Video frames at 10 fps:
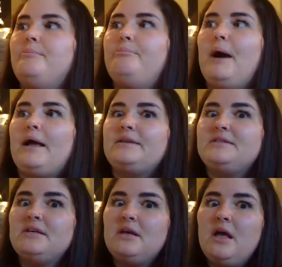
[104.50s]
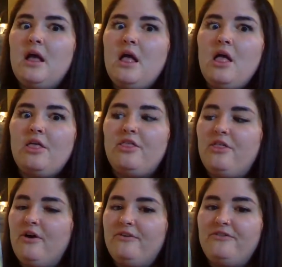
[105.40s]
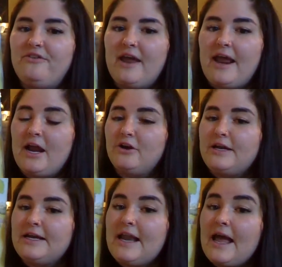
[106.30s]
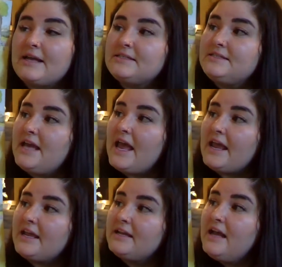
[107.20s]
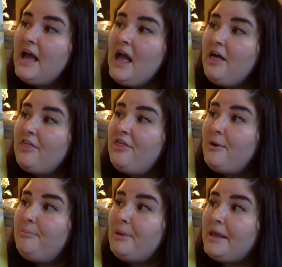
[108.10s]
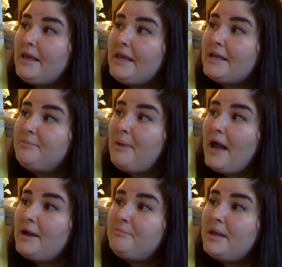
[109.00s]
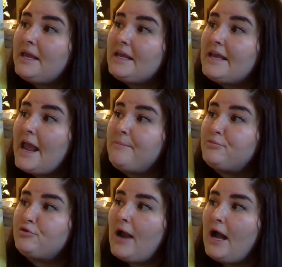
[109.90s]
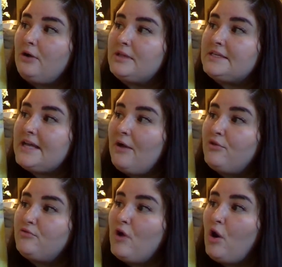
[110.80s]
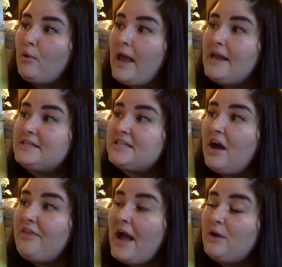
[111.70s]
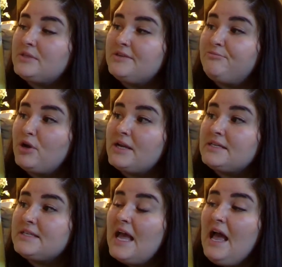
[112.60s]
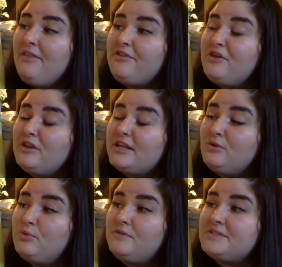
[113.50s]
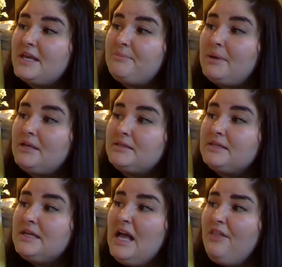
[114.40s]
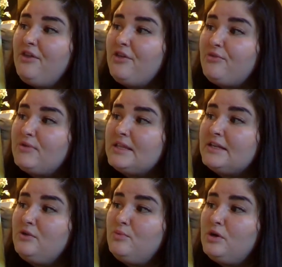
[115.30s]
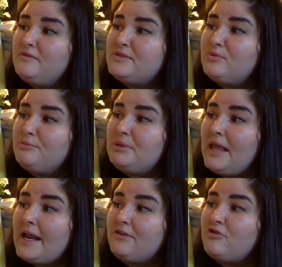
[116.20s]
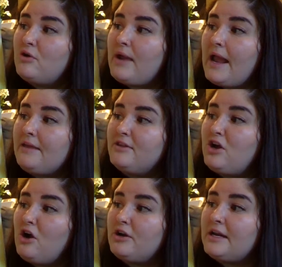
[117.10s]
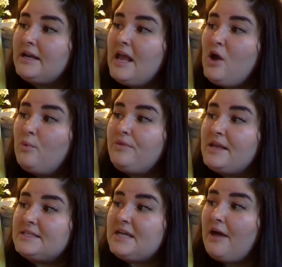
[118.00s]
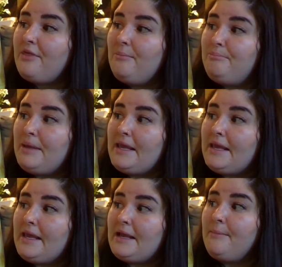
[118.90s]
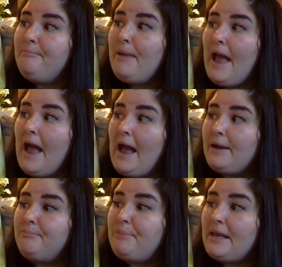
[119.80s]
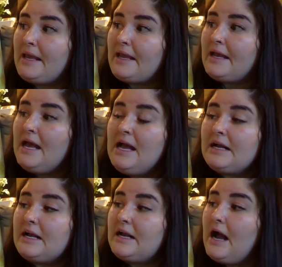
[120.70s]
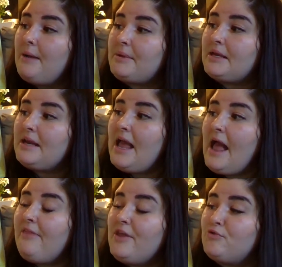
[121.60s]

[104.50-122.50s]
But the very next day, the big bad pig came prowling down the road and saw the house of bricks that the little wolves had built. The three little wolves were playing croquet in the garden when they saw the big bad pig coming, and they